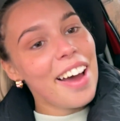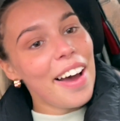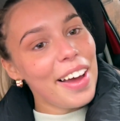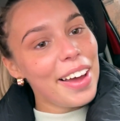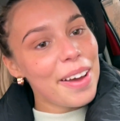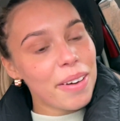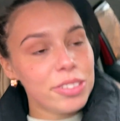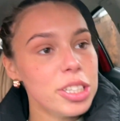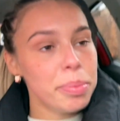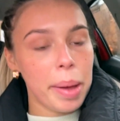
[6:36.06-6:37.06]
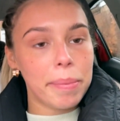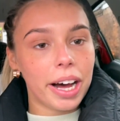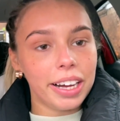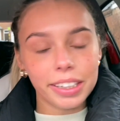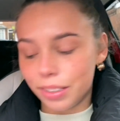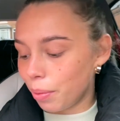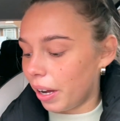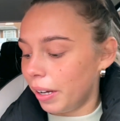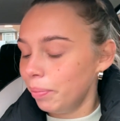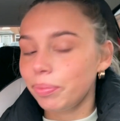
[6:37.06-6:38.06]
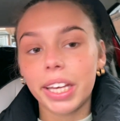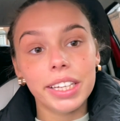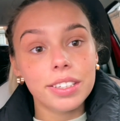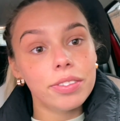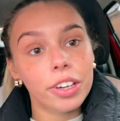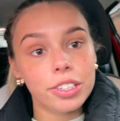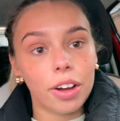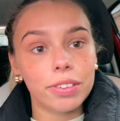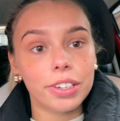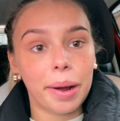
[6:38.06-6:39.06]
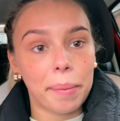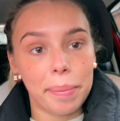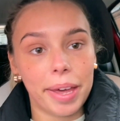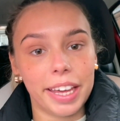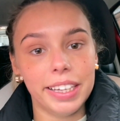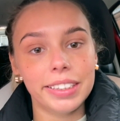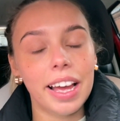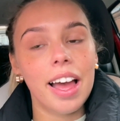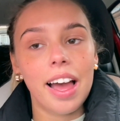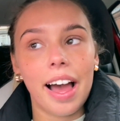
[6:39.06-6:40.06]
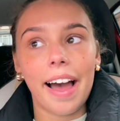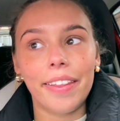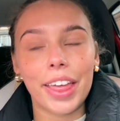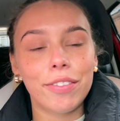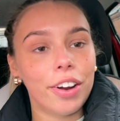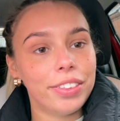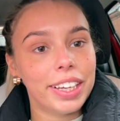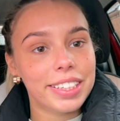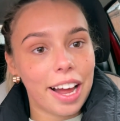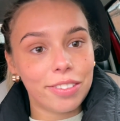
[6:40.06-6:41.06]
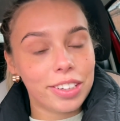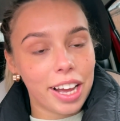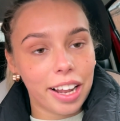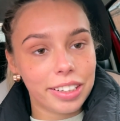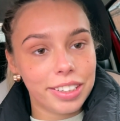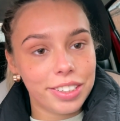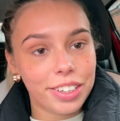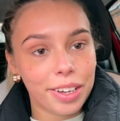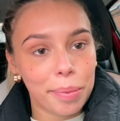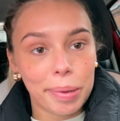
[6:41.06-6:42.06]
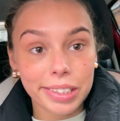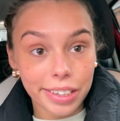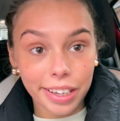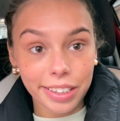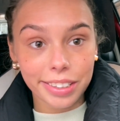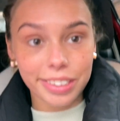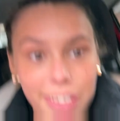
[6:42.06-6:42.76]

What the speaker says: I've just met Matt as well. He's the first officer at my base and they run this advent calendar business